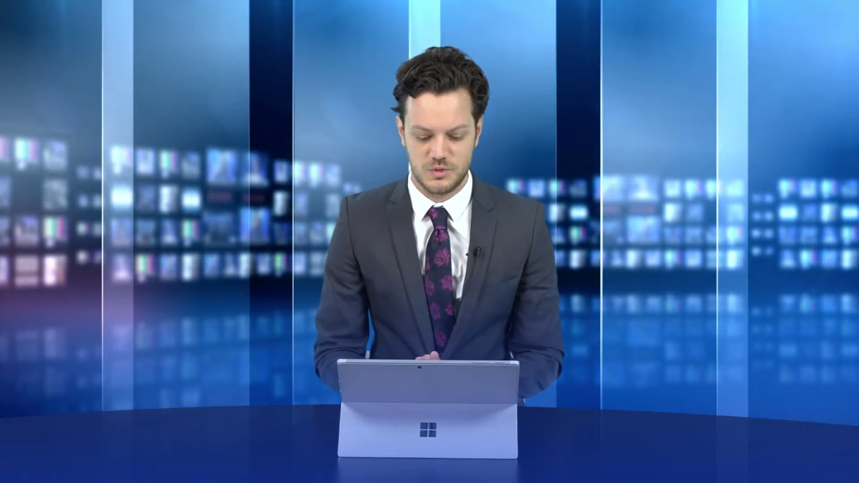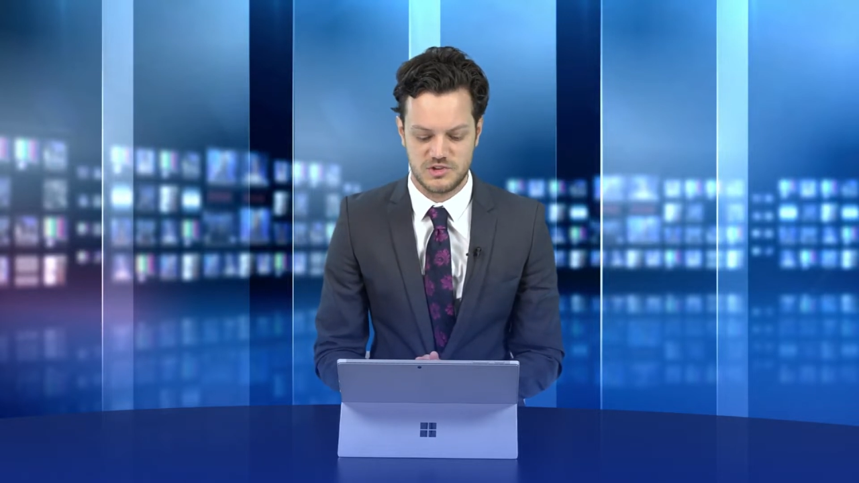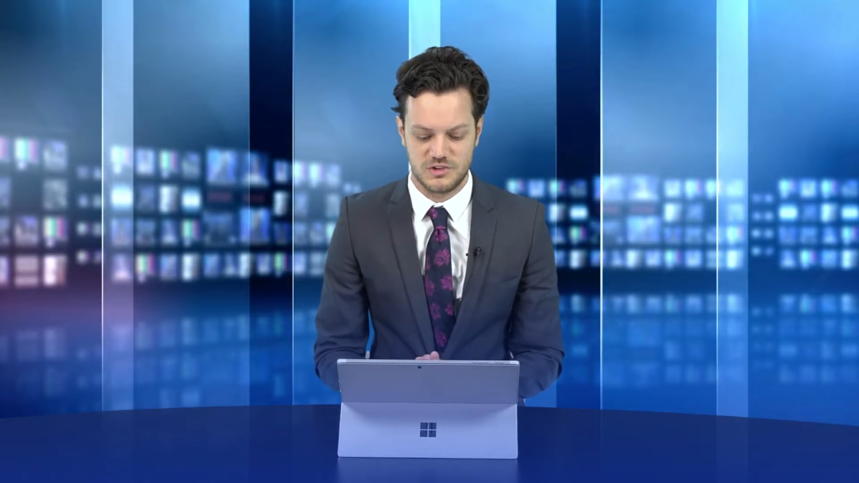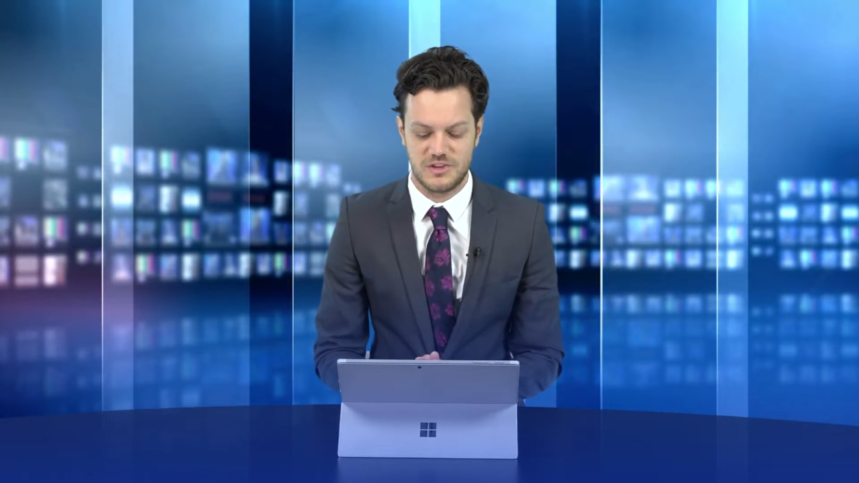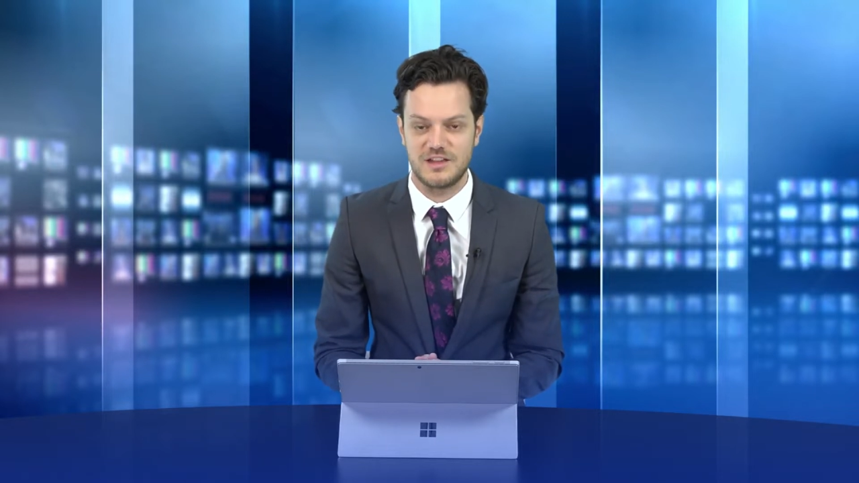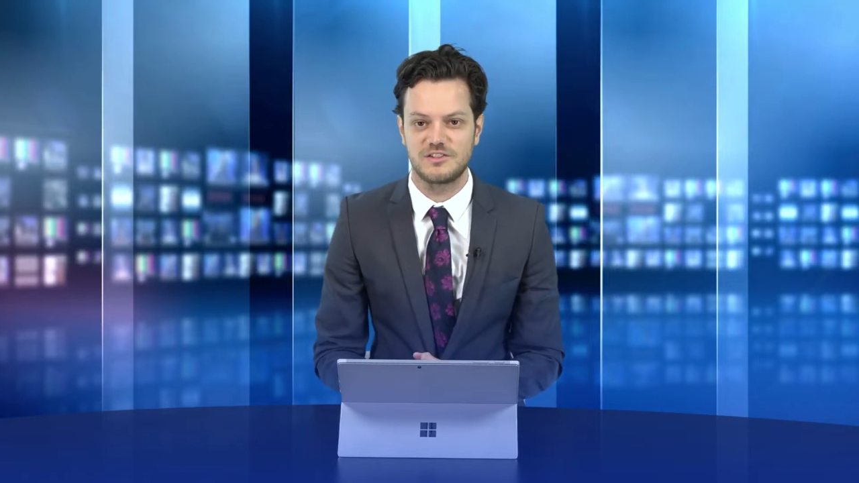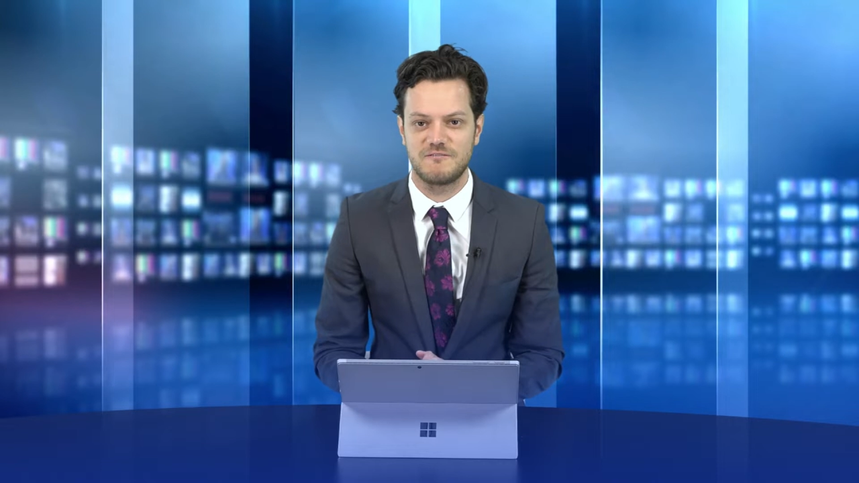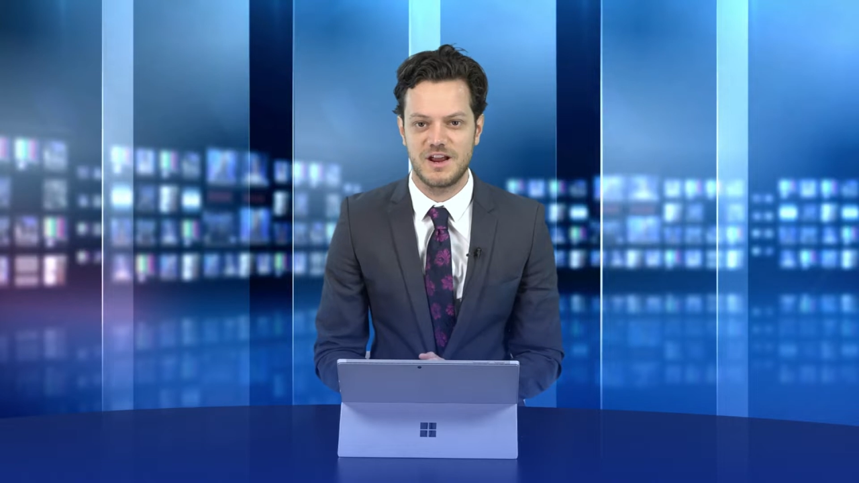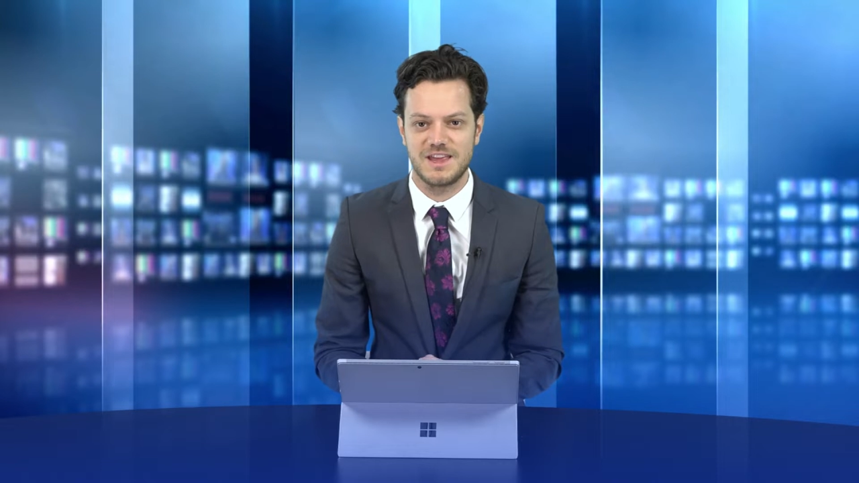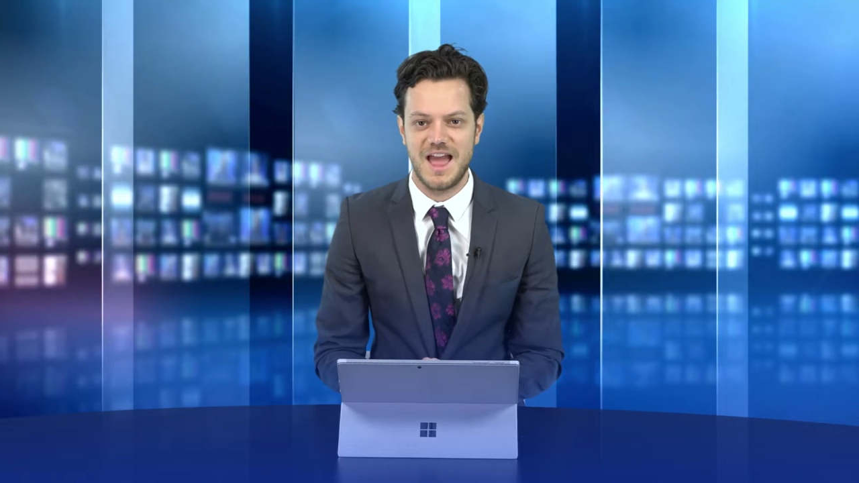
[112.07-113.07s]
which is That's
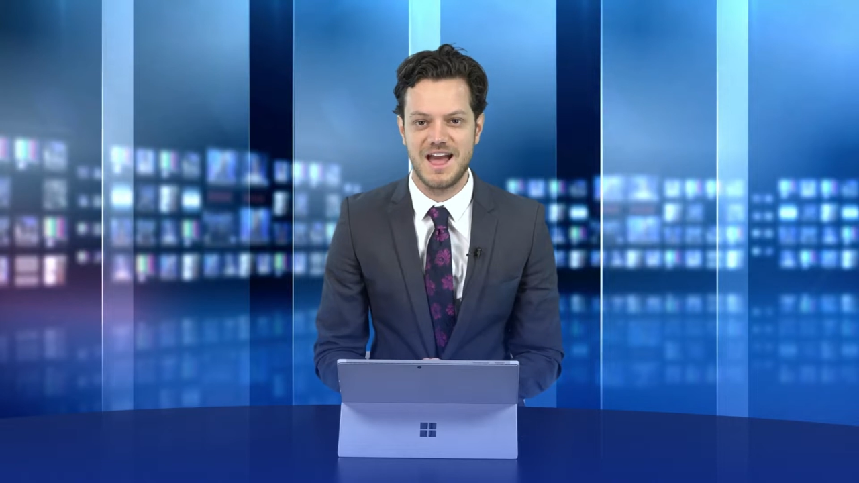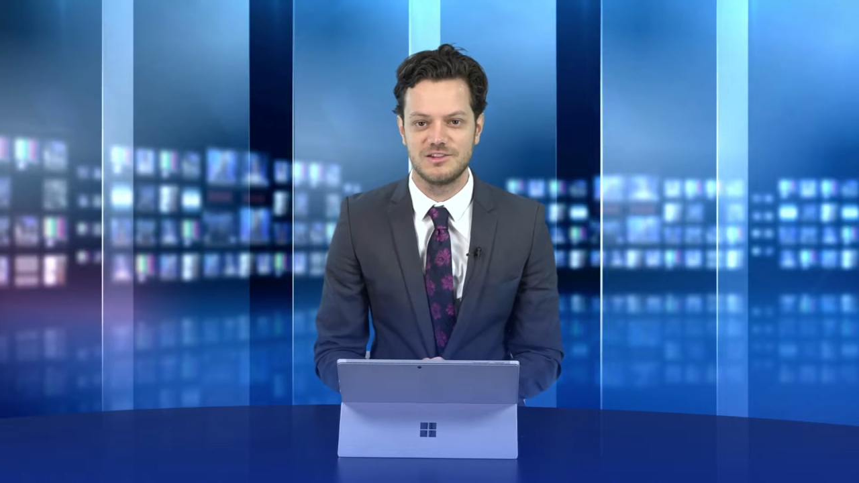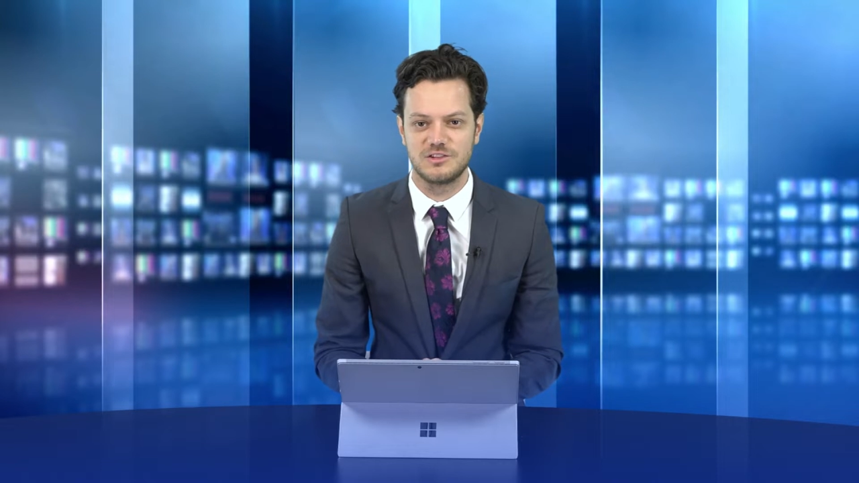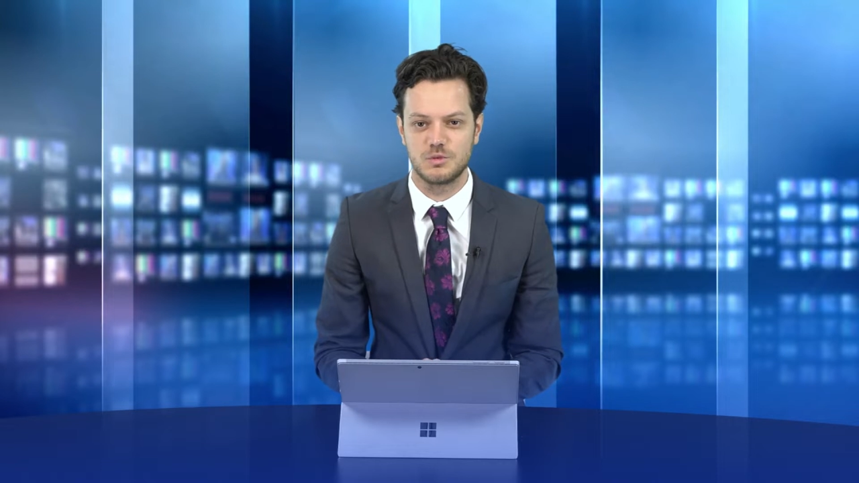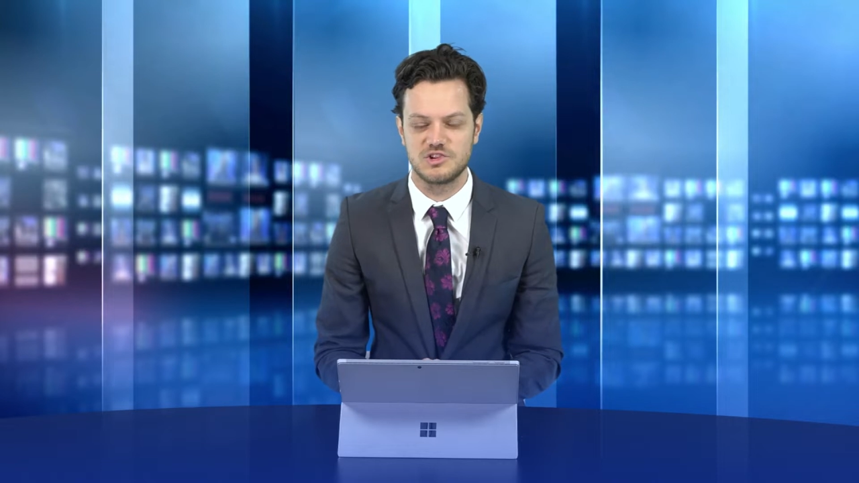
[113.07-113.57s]
Funny As,